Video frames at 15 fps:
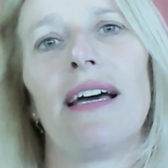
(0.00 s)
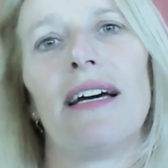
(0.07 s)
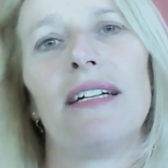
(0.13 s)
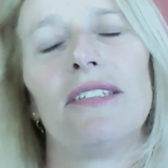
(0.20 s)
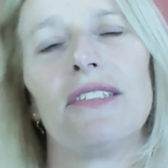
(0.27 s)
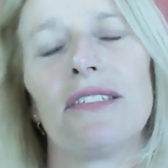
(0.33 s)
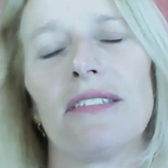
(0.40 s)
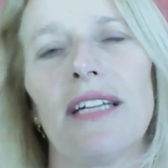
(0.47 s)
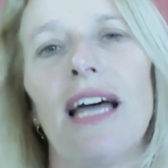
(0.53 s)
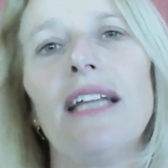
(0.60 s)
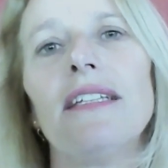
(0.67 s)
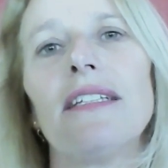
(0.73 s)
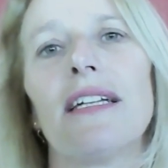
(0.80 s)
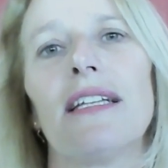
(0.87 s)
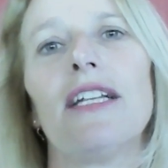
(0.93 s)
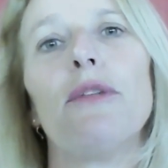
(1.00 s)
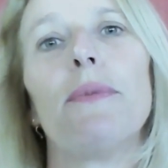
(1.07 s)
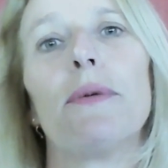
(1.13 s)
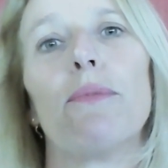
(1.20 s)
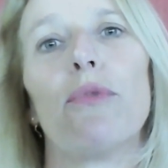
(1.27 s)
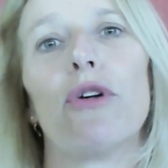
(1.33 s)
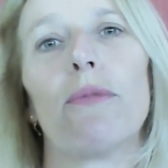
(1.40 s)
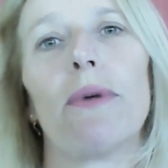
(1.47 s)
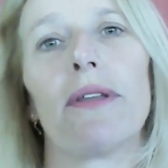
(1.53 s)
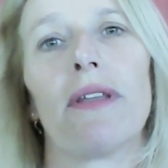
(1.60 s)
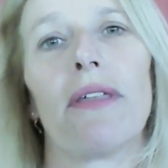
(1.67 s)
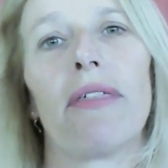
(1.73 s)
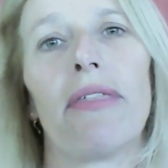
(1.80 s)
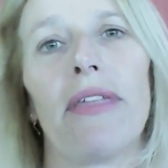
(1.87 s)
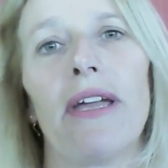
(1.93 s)
understanding a little bit more about
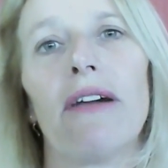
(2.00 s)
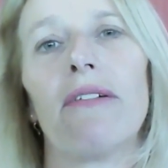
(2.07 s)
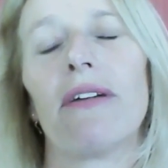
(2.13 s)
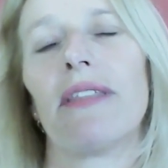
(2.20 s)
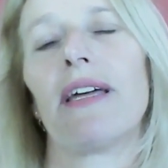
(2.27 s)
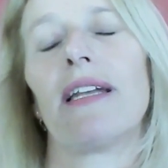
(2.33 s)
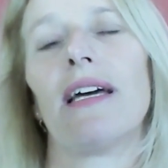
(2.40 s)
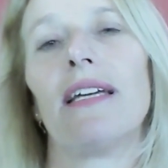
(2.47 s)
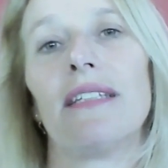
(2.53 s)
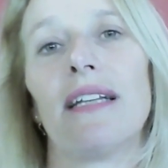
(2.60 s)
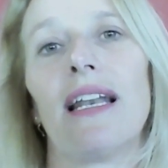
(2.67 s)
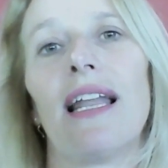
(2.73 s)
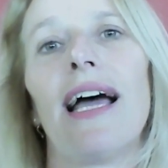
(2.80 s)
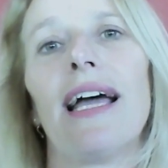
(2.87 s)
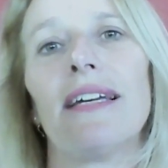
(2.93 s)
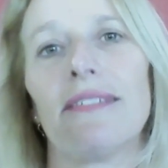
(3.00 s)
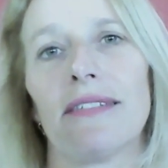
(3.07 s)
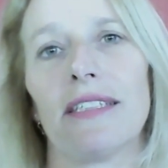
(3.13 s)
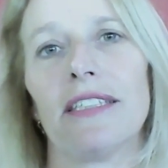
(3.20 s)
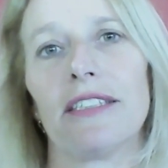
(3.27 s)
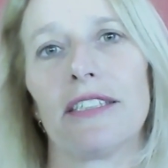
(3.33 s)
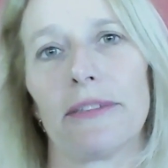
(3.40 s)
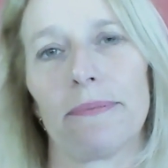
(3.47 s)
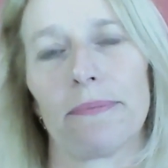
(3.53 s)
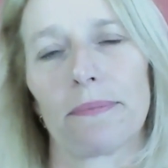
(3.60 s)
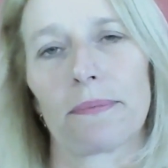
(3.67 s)
the theory that underlies it